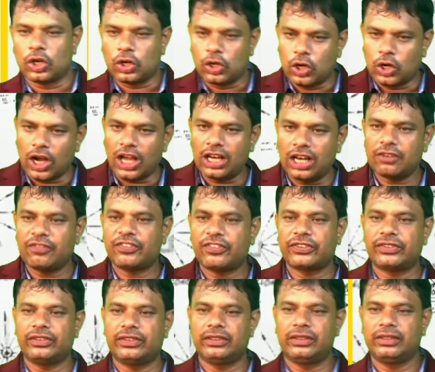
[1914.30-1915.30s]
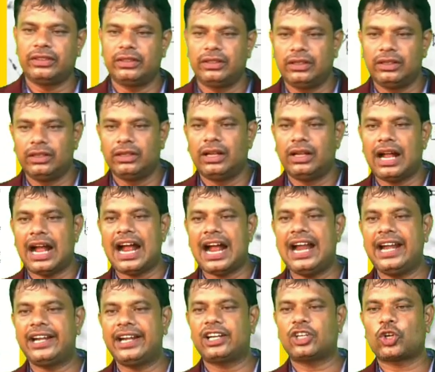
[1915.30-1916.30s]
Gulf
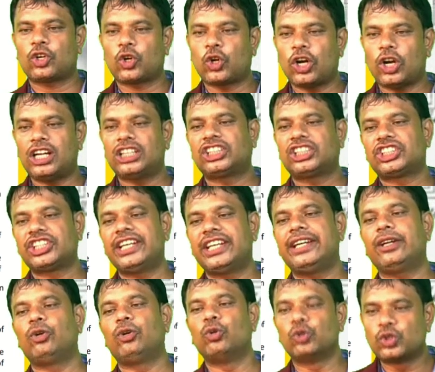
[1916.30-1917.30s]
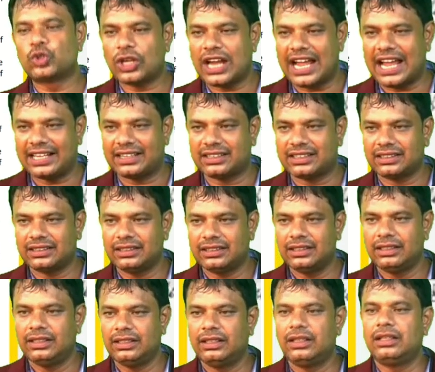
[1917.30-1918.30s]
and Kutch in Gujarat
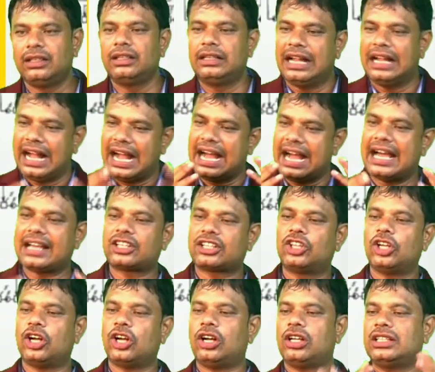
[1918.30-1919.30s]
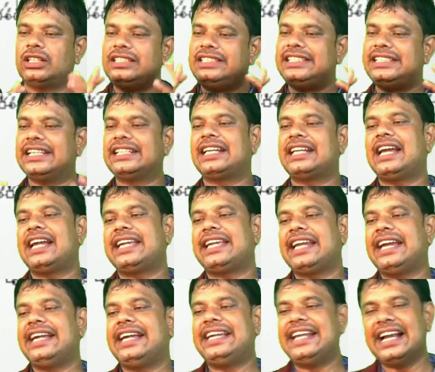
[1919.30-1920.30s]
are the
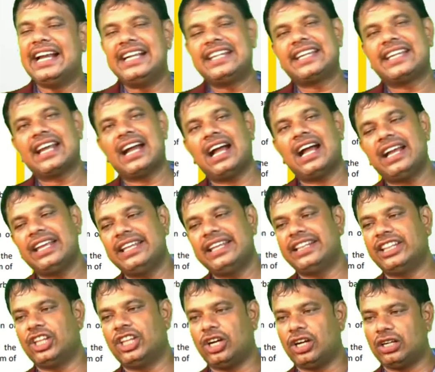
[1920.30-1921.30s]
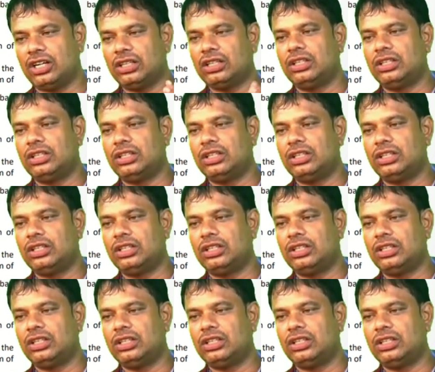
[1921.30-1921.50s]
generating delta in the